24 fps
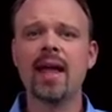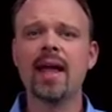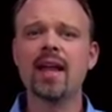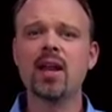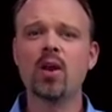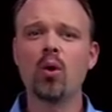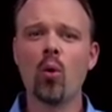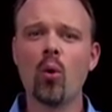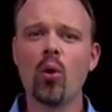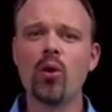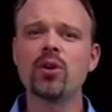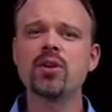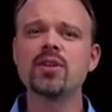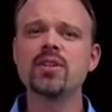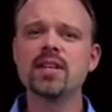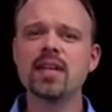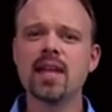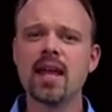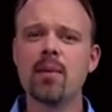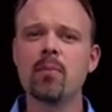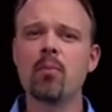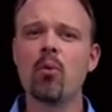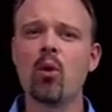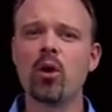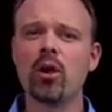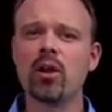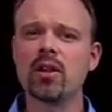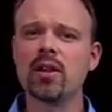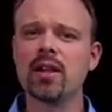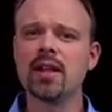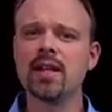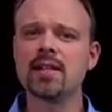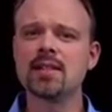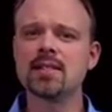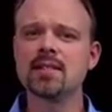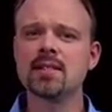In order to get more
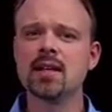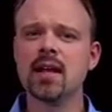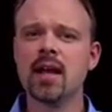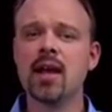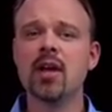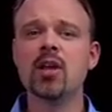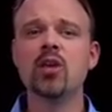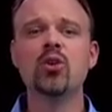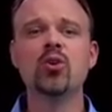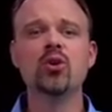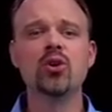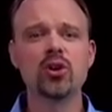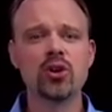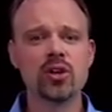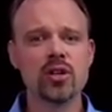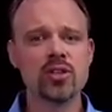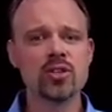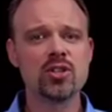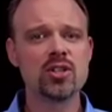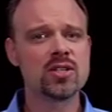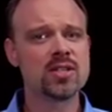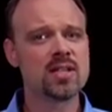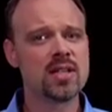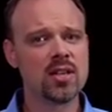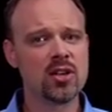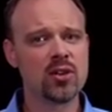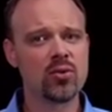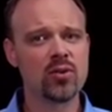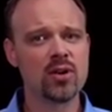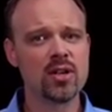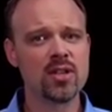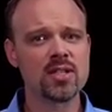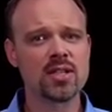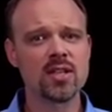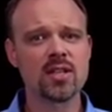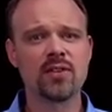clicks, you could just
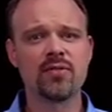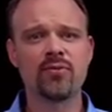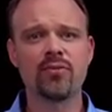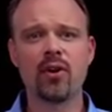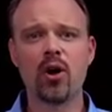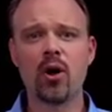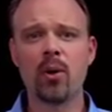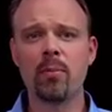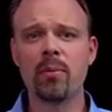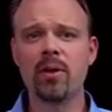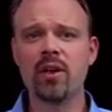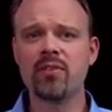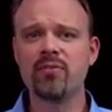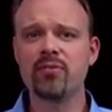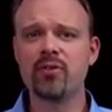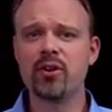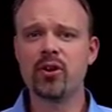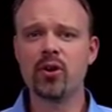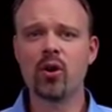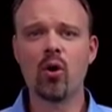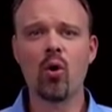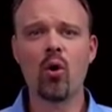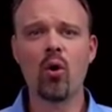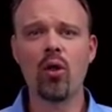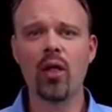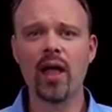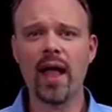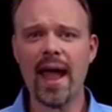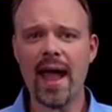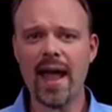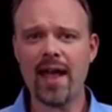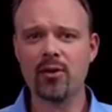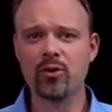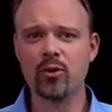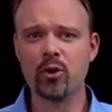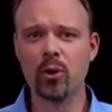increase the default bid for your whole
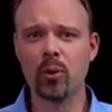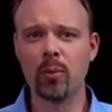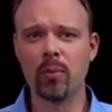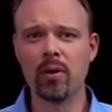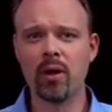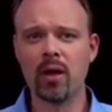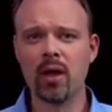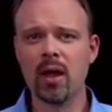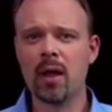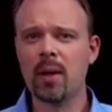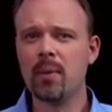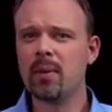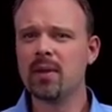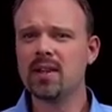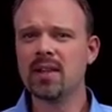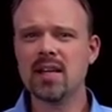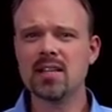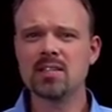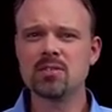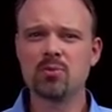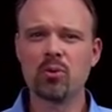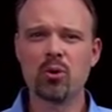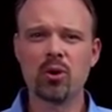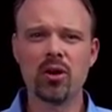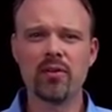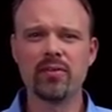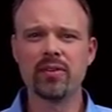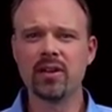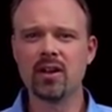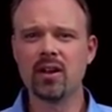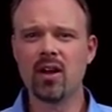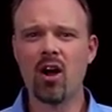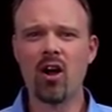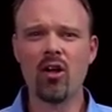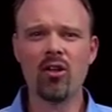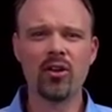ad group, but that's more of
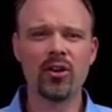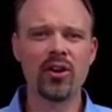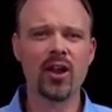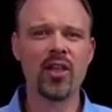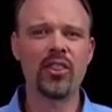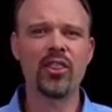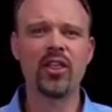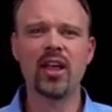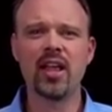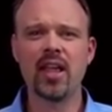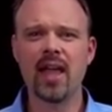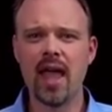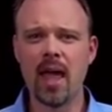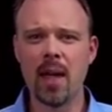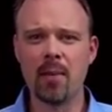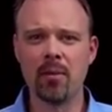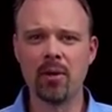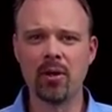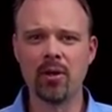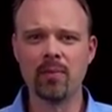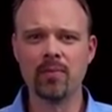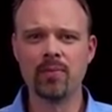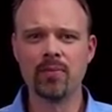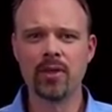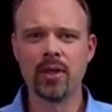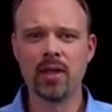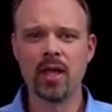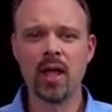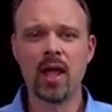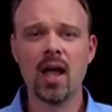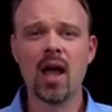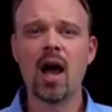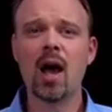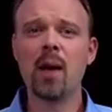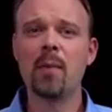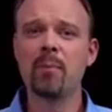an all-or-nothing gamble.
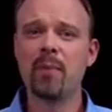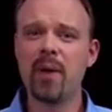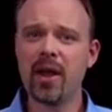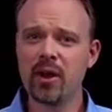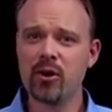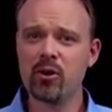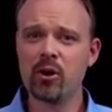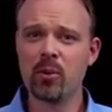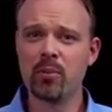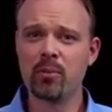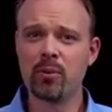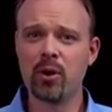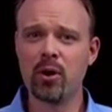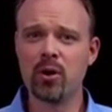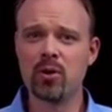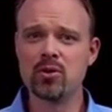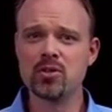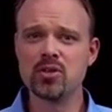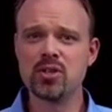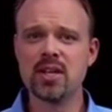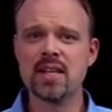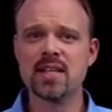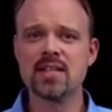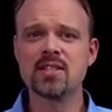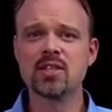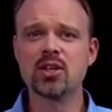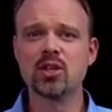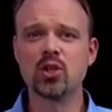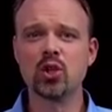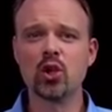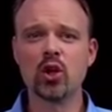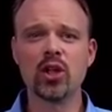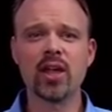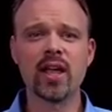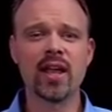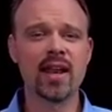A better approach is to
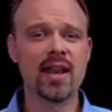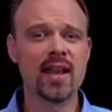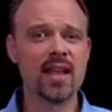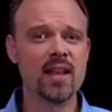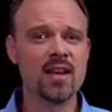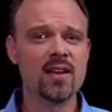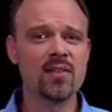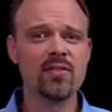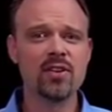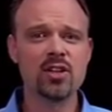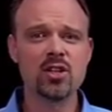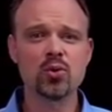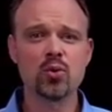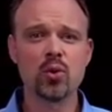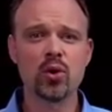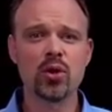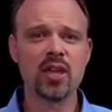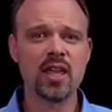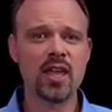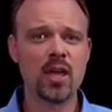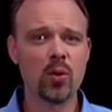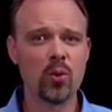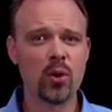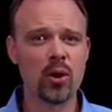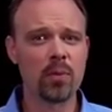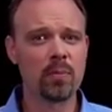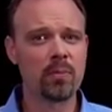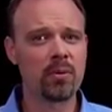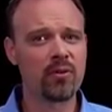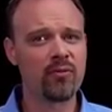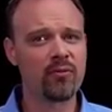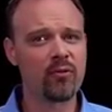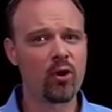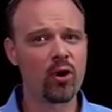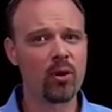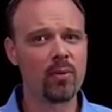look at individual keyword
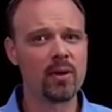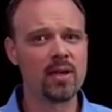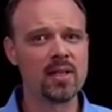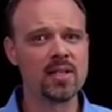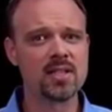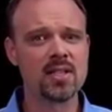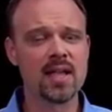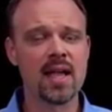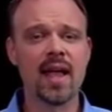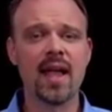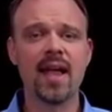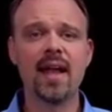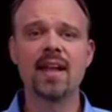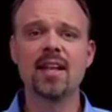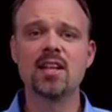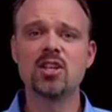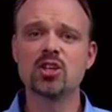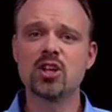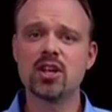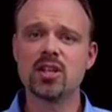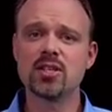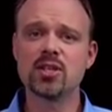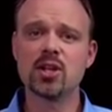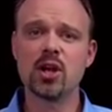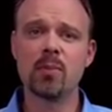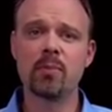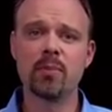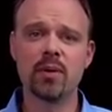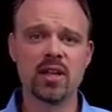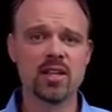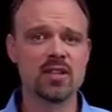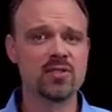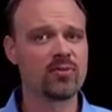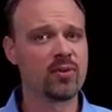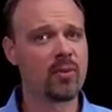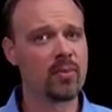performance and adjust our
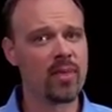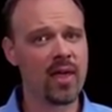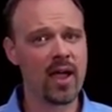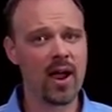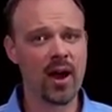bids from